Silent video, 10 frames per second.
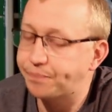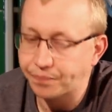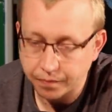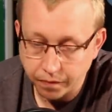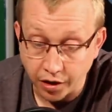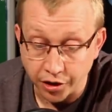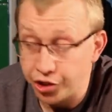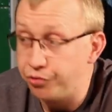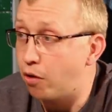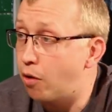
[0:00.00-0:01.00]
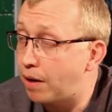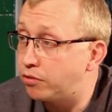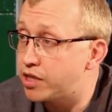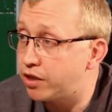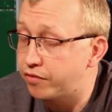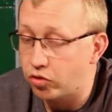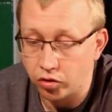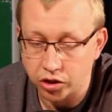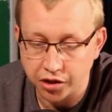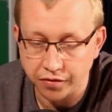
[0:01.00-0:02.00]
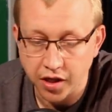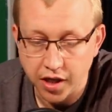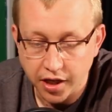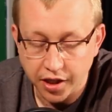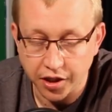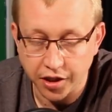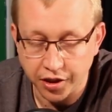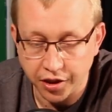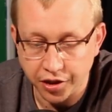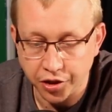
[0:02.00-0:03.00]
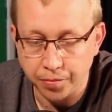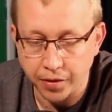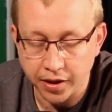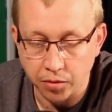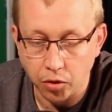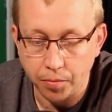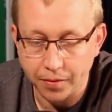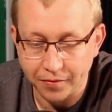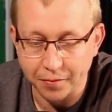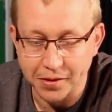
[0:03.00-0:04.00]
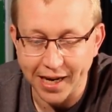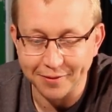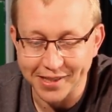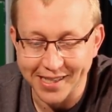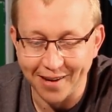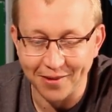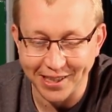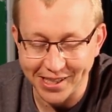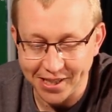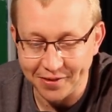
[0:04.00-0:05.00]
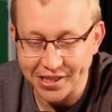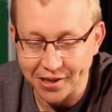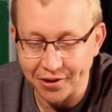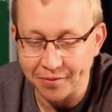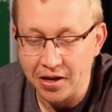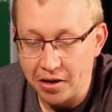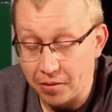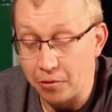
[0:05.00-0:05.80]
Mm-hmm you know about it, of course. You you you bring them up from time to time when you see me doing them.